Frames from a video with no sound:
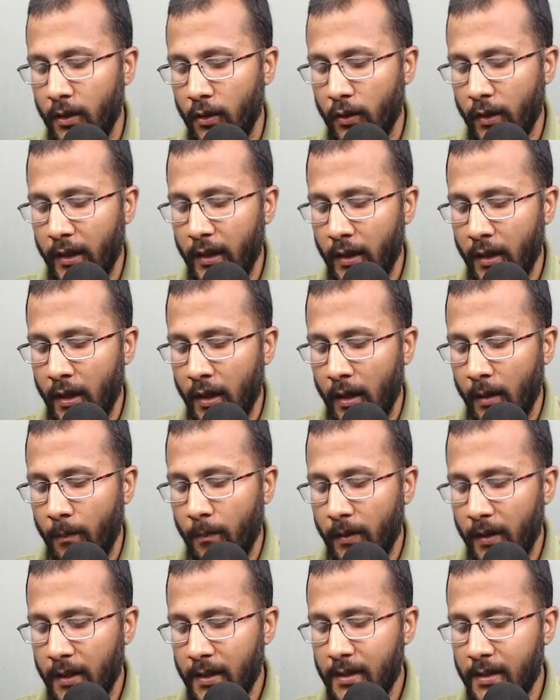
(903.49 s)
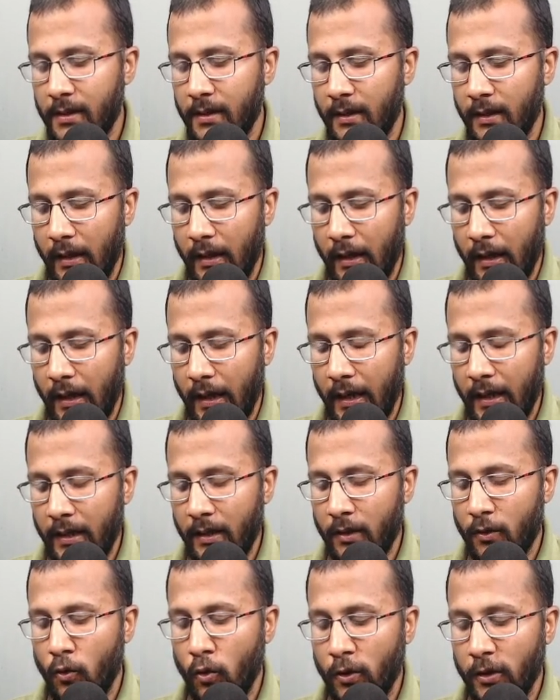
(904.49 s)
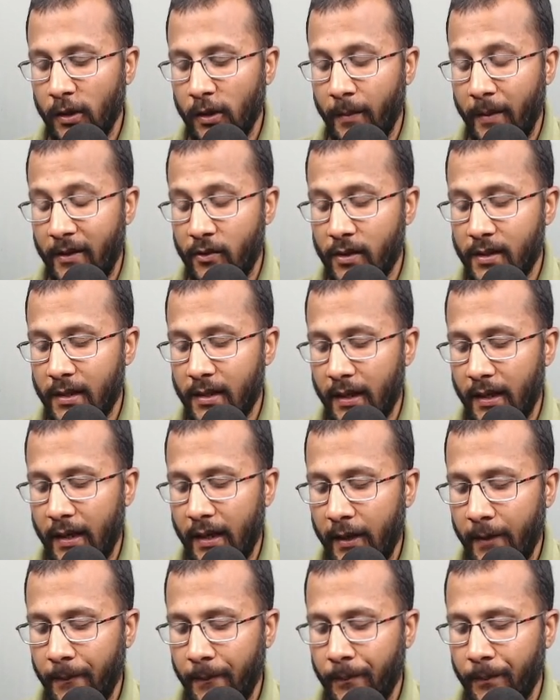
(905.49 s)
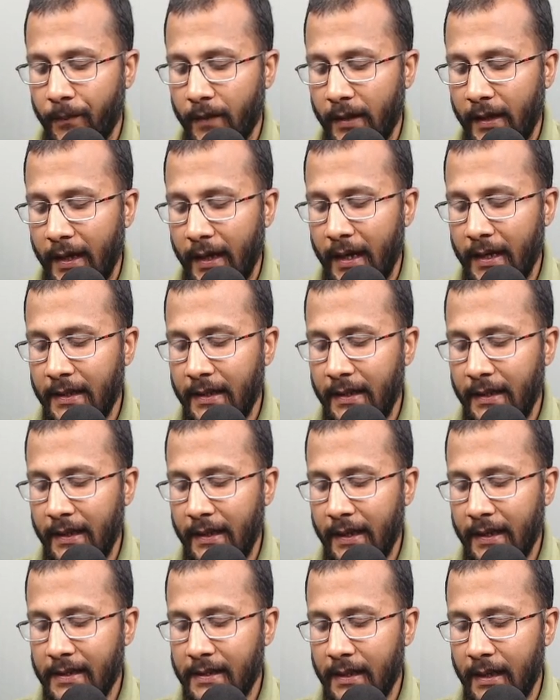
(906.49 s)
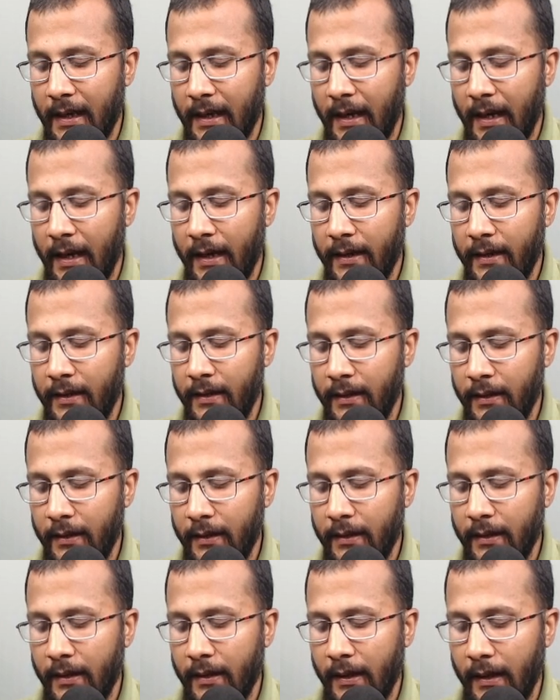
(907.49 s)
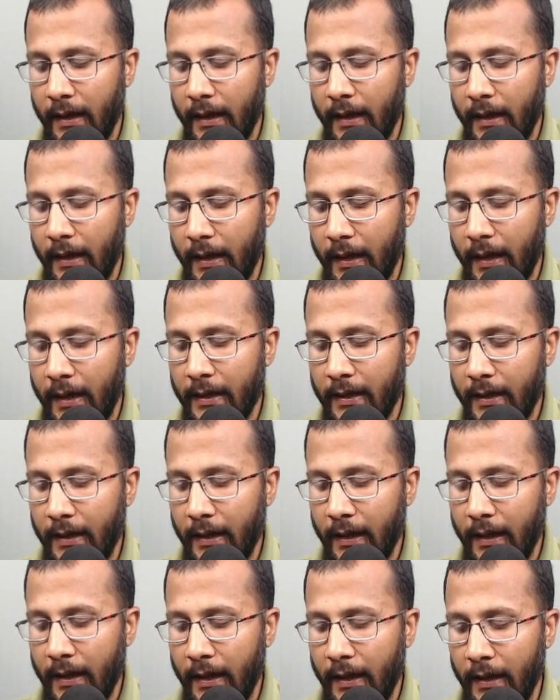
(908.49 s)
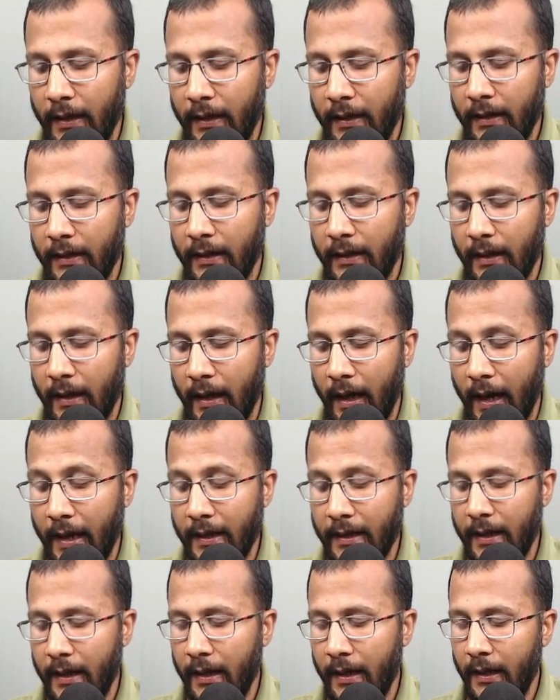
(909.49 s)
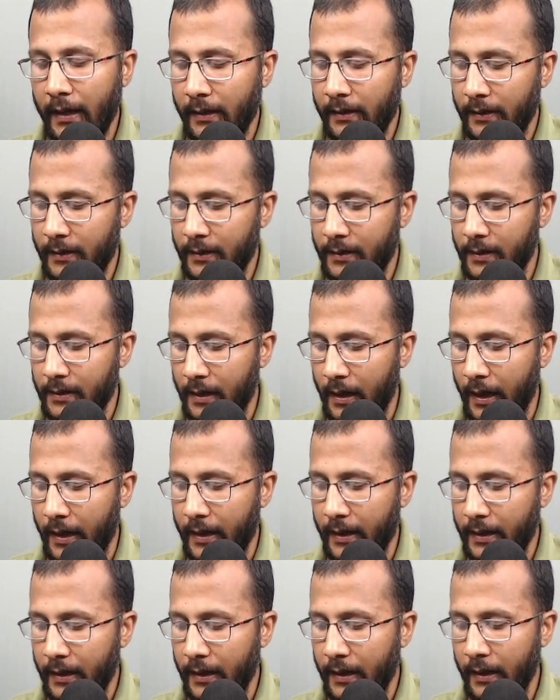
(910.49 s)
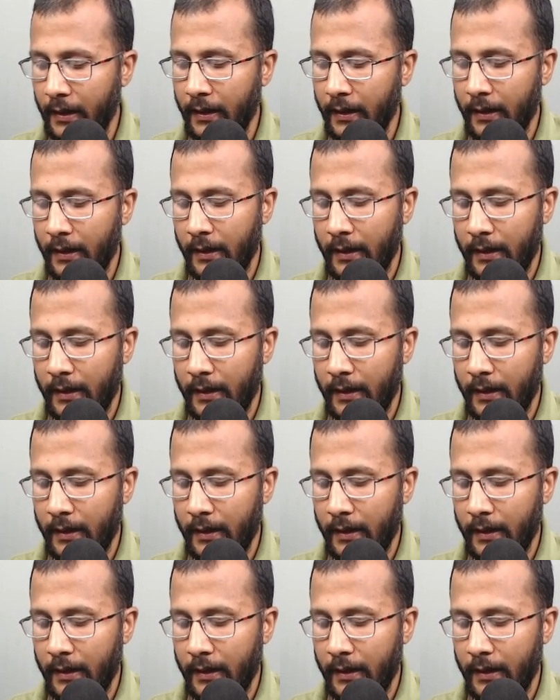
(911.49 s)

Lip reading: Okay. Plus I'll go to the matrix A at index I and K, IK, this is IK,